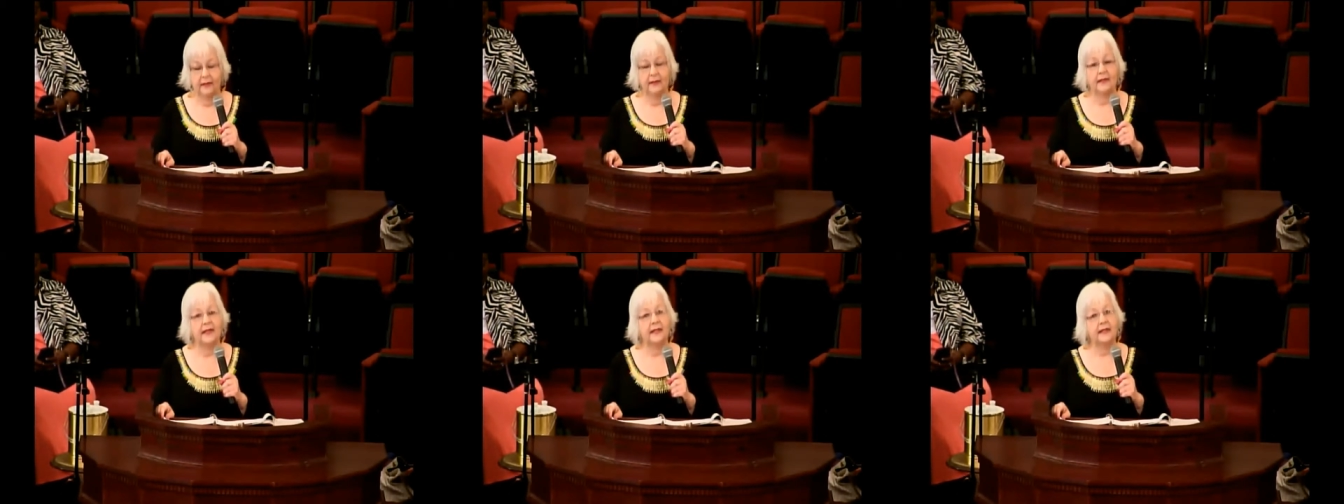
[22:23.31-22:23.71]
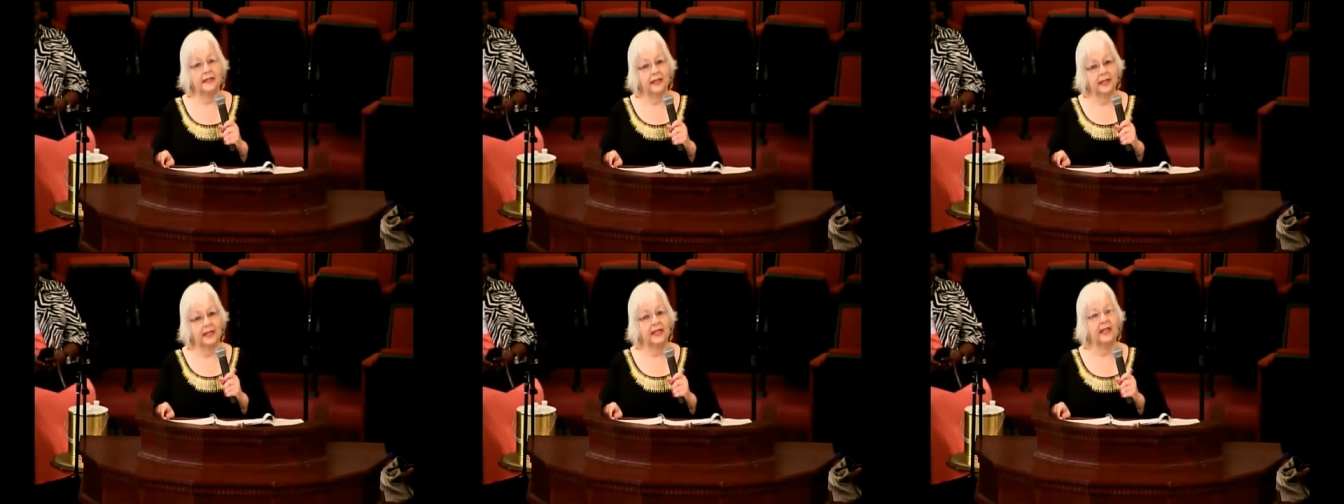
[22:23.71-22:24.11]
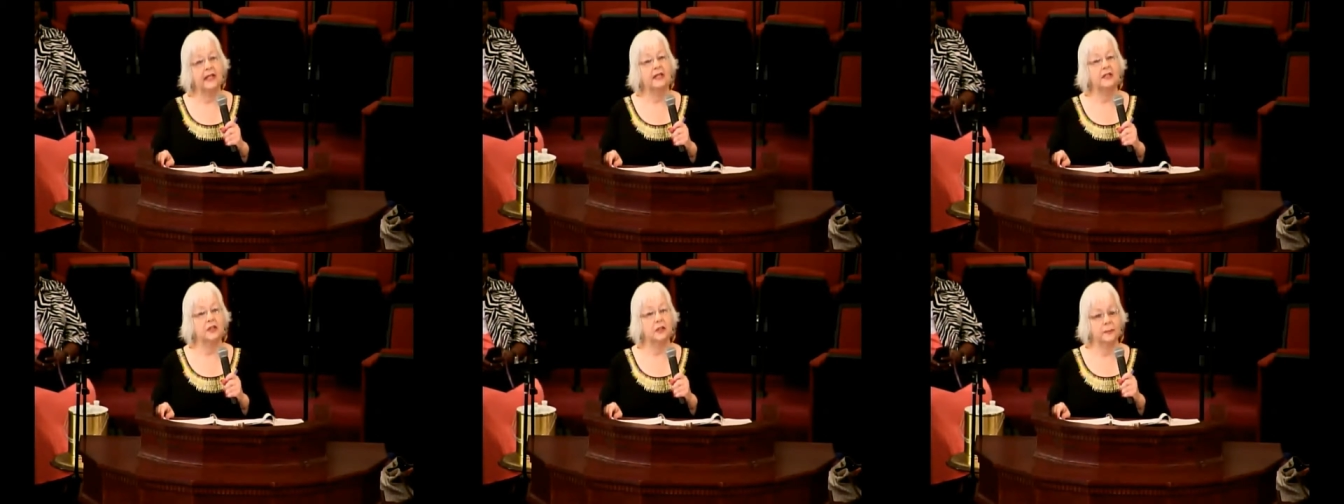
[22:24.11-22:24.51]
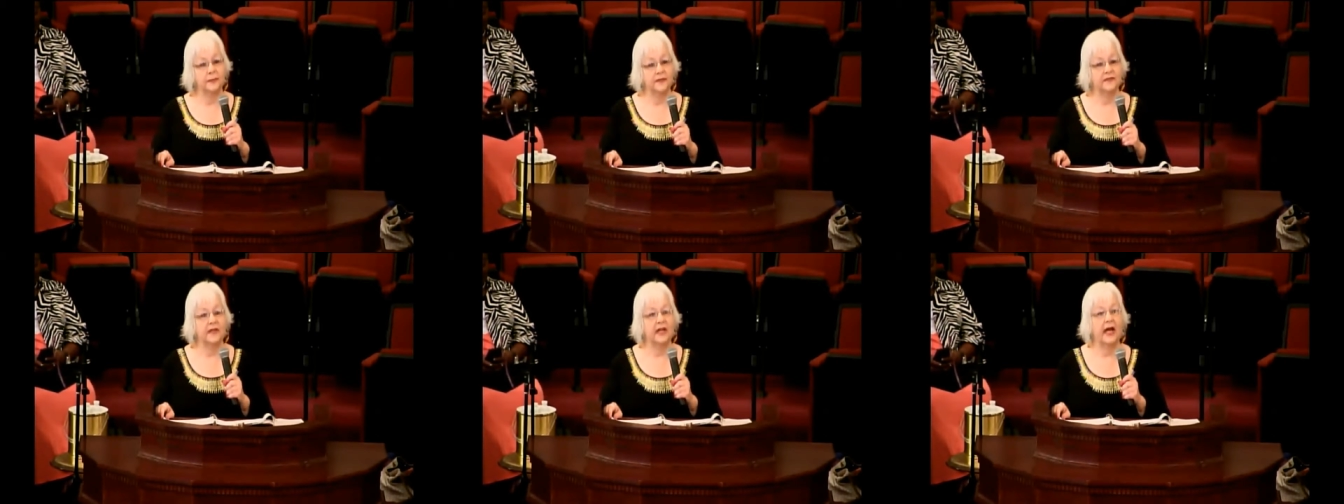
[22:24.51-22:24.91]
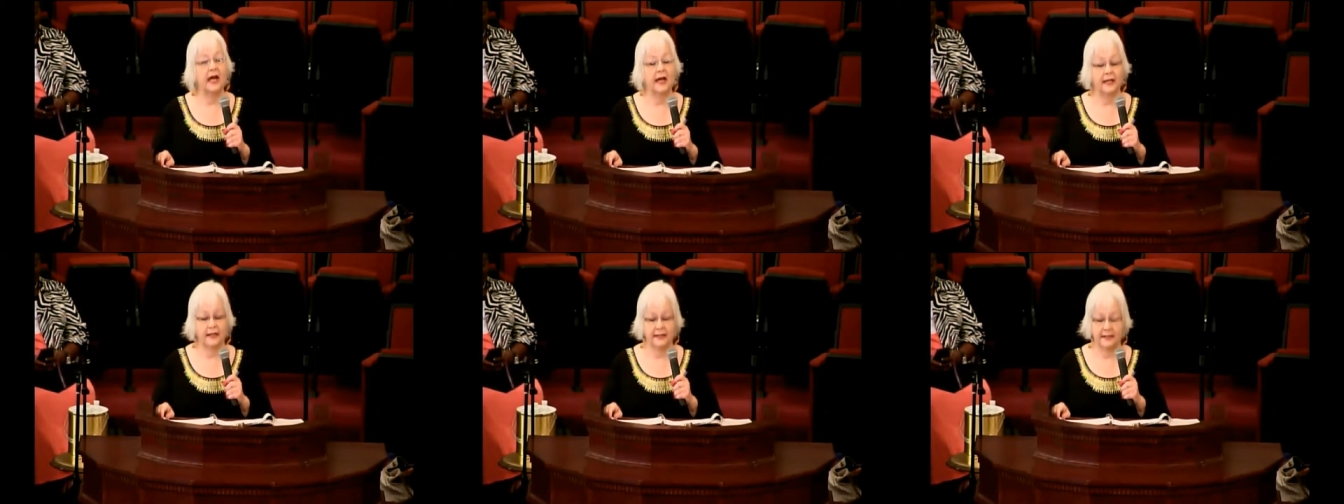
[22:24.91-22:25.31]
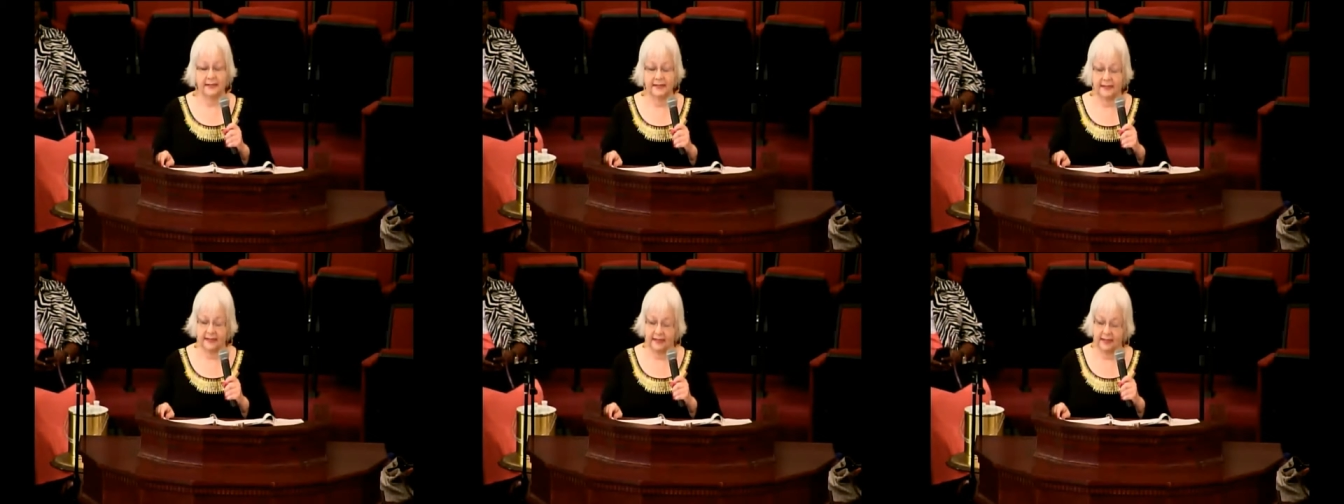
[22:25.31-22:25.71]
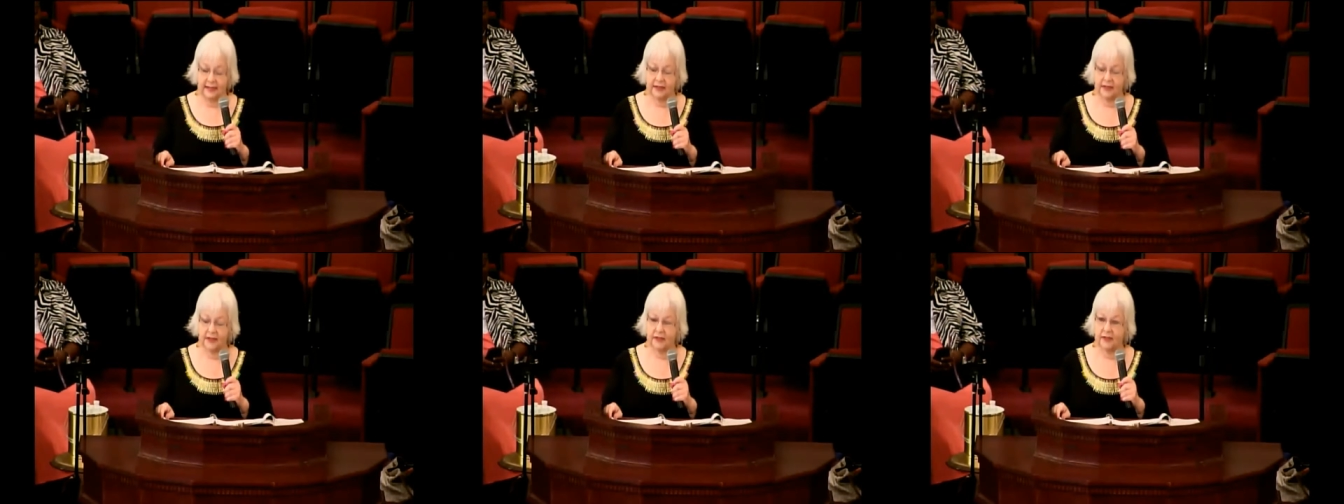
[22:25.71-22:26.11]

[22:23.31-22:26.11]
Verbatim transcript: that the kingdom of God is near